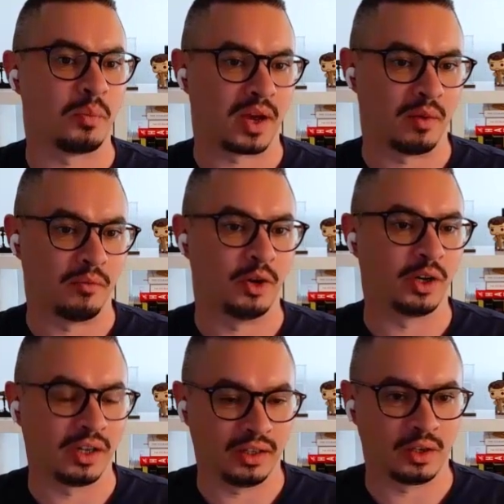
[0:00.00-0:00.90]
it became
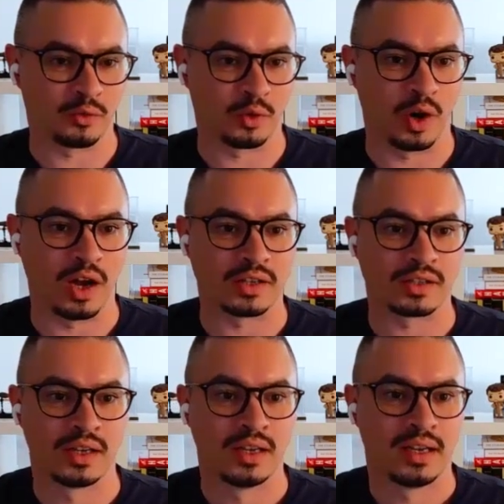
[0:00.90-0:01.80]
very clear for
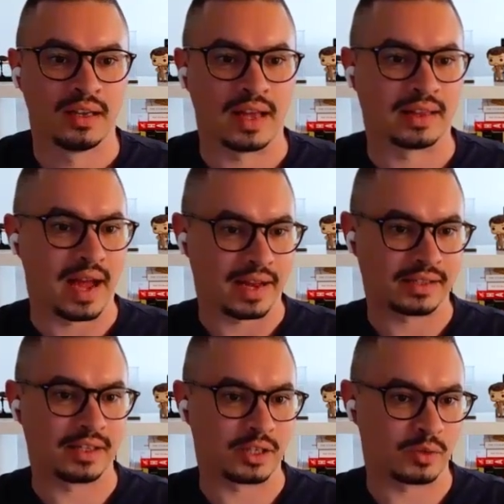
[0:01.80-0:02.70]
us that
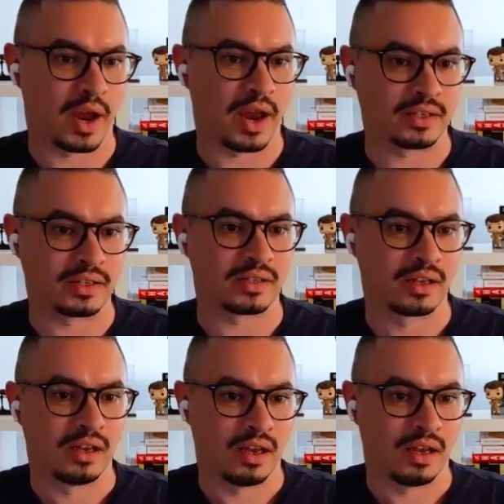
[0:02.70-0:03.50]
that's the space